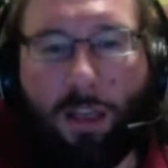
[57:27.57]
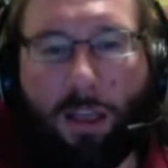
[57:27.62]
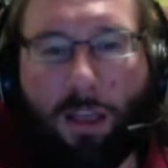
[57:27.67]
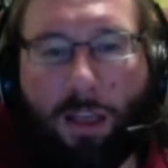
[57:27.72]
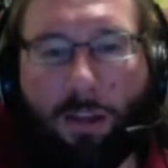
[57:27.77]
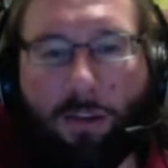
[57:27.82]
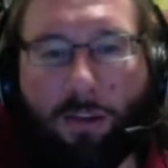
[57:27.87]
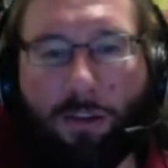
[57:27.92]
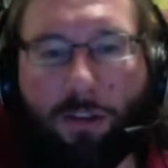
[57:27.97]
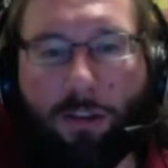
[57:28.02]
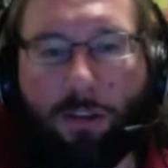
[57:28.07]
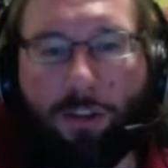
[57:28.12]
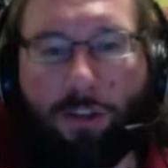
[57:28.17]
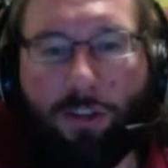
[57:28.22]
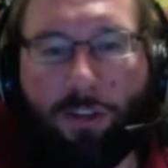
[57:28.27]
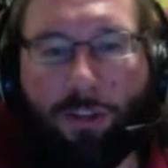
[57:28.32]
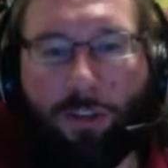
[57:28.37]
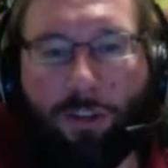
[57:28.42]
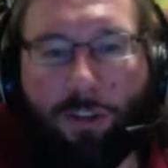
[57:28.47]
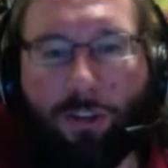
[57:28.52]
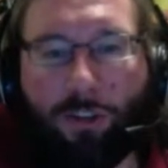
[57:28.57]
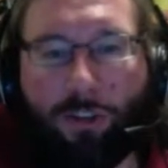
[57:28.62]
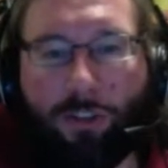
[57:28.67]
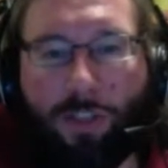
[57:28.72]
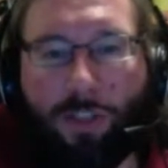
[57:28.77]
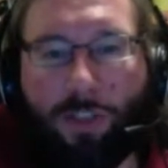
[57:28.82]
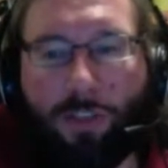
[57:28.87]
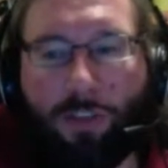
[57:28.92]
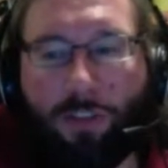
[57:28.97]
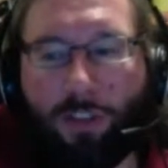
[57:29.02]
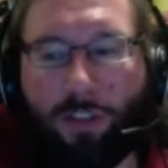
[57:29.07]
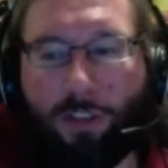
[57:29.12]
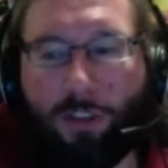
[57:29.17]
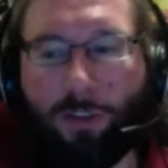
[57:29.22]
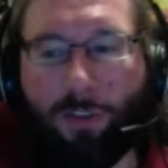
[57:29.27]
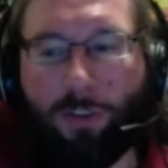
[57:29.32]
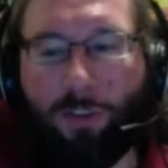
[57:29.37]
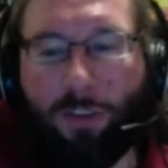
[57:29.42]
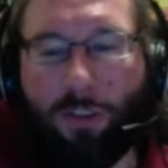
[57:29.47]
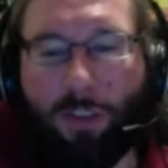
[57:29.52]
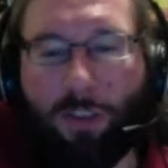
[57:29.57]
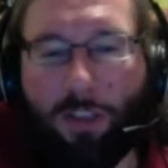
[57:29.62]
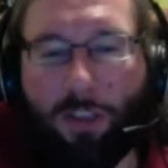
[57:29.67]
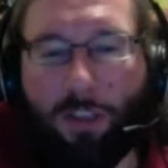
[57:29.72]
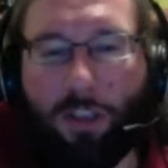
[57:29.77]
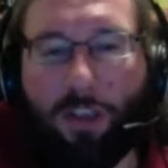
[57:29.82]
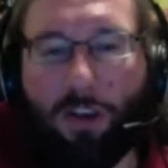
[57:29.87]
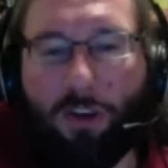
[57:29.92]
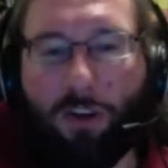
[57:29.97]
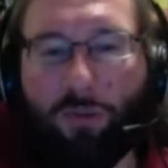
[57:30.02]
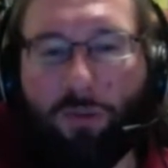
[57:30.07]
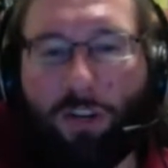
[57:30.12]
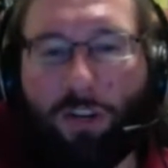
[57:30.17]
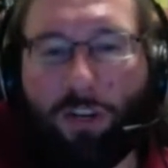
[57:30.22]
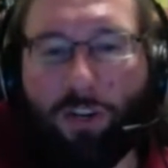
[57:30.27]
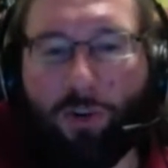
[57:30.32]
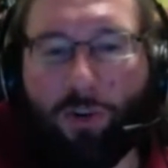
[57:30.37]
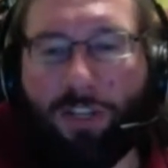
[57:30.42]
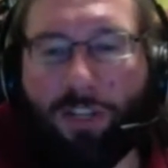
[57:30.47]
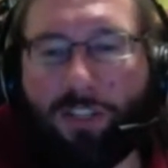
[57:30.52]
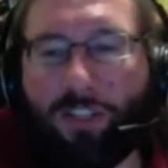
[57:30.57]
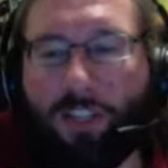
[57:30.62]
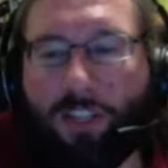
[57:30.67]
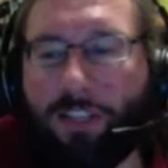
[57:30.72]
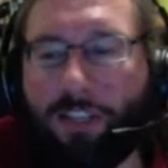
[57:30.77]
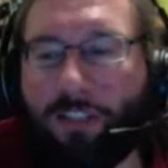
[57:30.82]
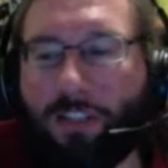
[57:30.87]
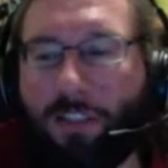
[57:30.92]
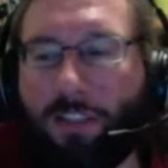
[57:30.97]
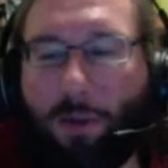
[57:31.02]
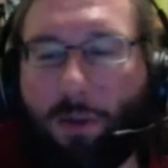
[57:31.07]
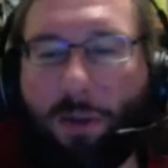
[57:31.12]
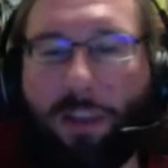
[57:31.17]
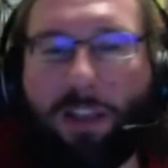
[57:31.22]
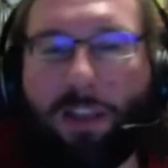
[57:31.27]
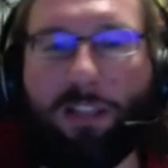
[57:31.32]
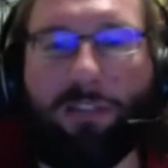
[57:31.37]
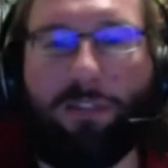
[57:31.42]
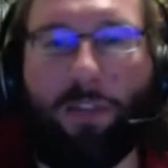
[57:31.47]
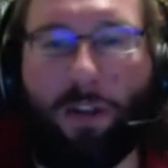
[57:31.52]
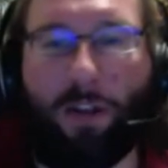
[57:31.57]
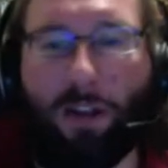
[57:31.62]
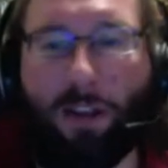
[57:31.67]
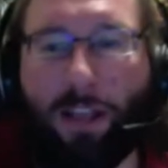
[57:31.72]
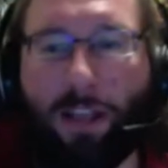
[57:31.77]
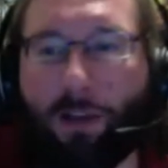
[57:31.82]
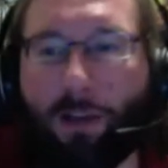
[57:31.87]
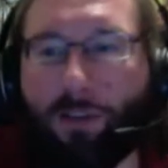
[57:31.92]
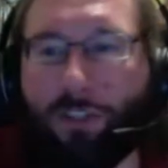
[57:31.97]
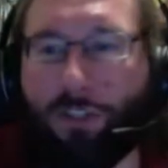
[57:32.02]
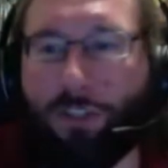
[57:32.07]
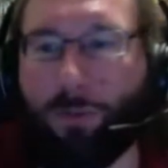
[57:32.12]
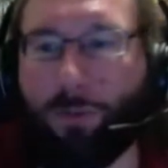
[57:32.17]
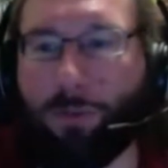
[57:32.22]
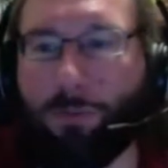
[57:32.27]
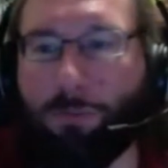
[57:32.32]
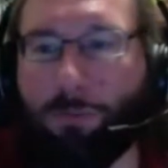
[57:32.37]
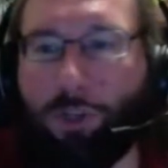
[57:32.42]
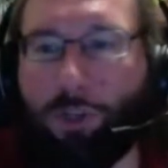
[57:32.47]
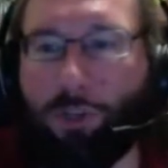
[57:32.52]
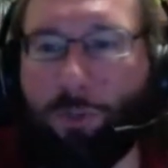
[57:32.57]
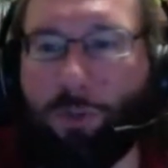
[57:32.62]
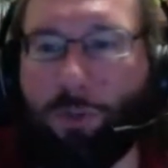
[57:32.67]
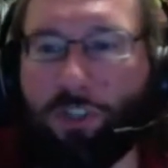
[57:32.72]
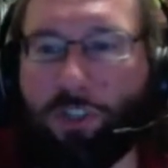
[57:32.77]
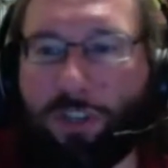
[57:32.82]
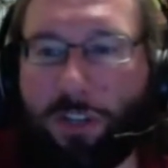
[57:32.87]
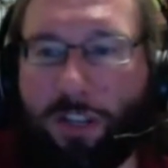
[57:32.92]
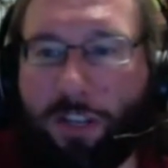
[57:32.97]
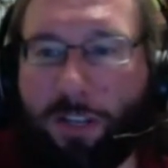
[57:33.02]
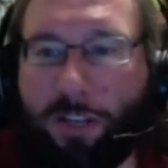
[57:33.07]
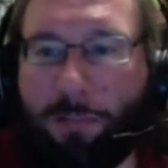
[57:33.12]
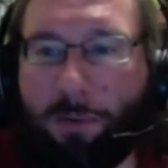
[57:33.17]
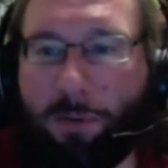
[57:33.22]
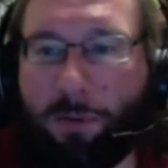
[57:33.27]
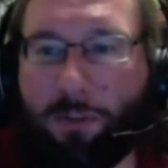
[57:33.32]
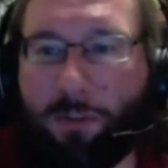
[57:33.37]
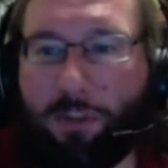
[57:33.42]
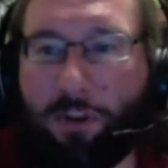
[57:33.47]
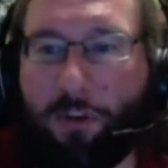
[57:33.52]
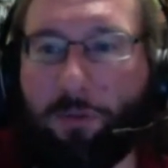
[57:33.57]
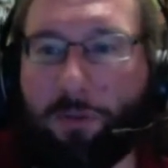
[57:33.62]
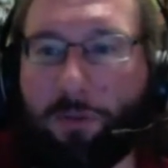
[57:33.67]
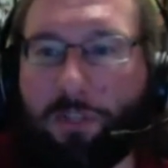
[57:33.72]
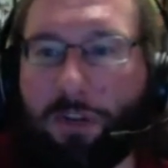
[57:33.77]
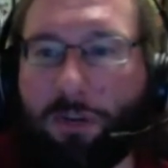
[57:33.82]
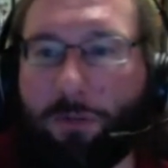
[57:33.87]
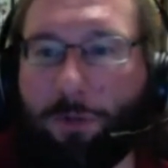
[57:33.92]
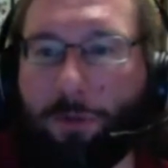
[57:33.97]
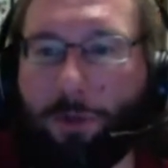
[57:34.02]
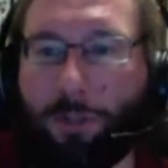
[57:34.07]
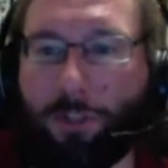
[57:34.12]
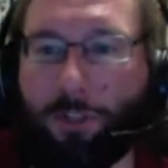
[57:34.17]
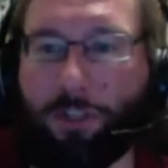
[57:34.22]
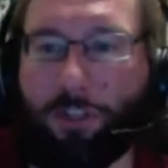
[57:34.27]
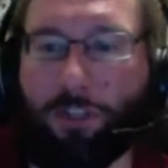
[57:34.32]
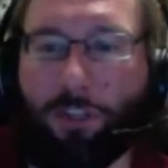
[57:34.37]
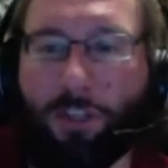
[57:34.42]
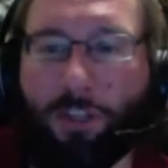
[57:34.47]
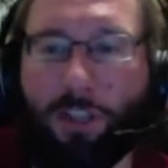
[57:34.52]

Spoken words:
and I shall also say that the great and glorious thing is that the Yellow King is finally out. It was much, much delayed, but none of it was our fault.